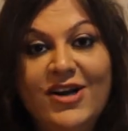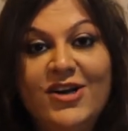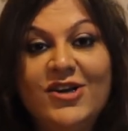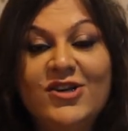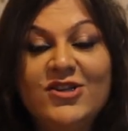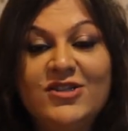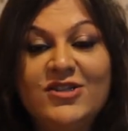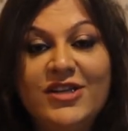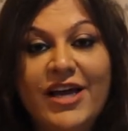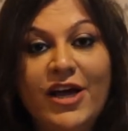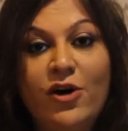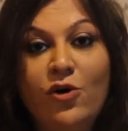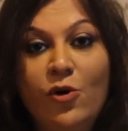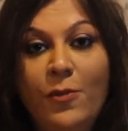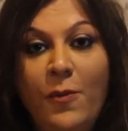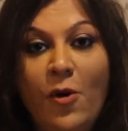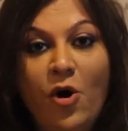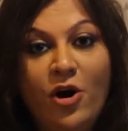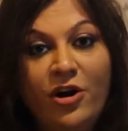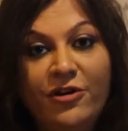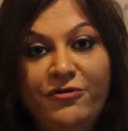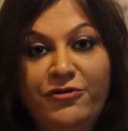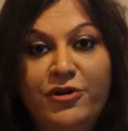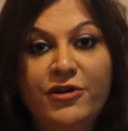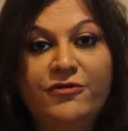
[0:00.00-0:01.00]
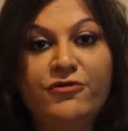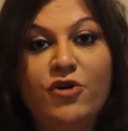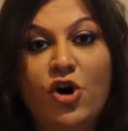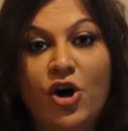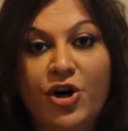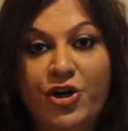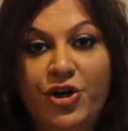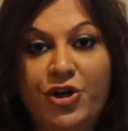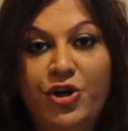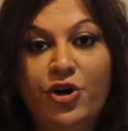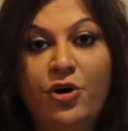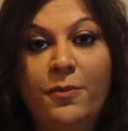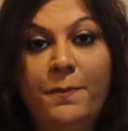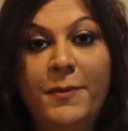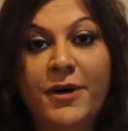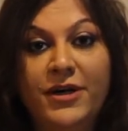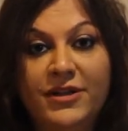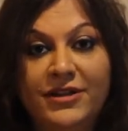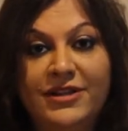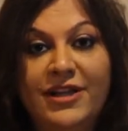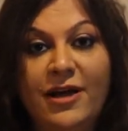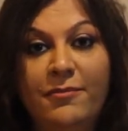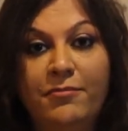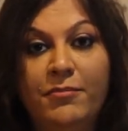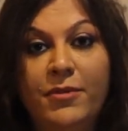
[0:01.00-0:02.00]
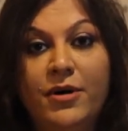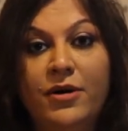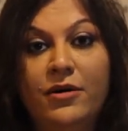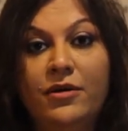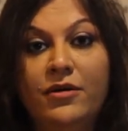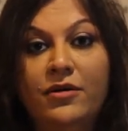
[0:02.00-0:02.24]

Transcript: So I hope all of you have got your birth number